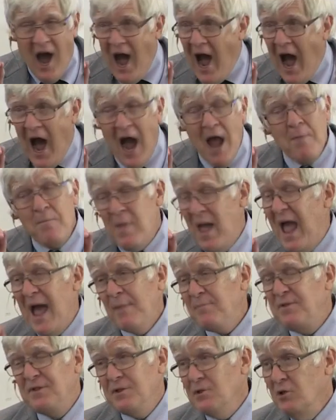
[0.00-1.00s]
I'm
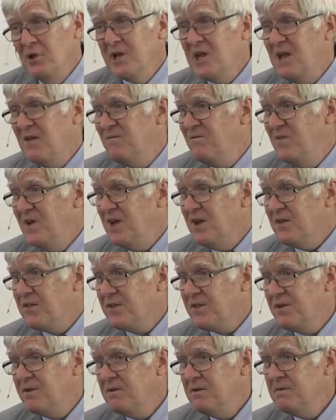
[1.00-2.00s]
absolutely
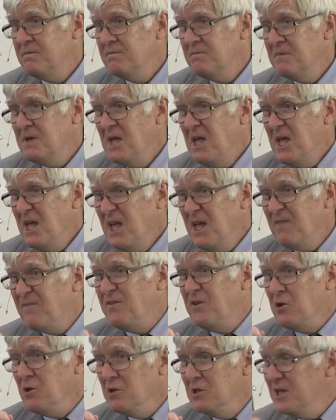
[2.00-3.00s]
convinced if
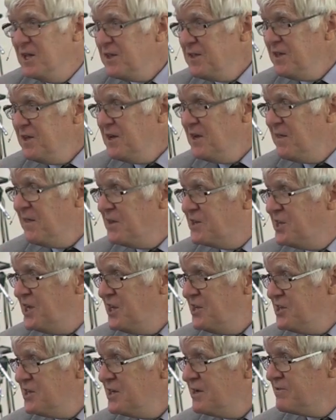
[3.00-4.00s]
you'll listen to the
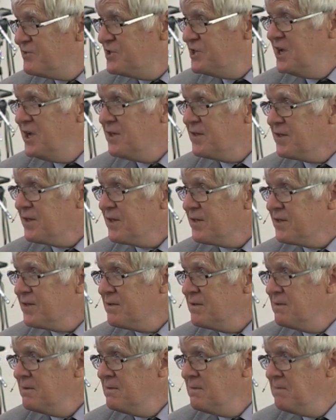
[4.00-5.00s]
teaching of Jesus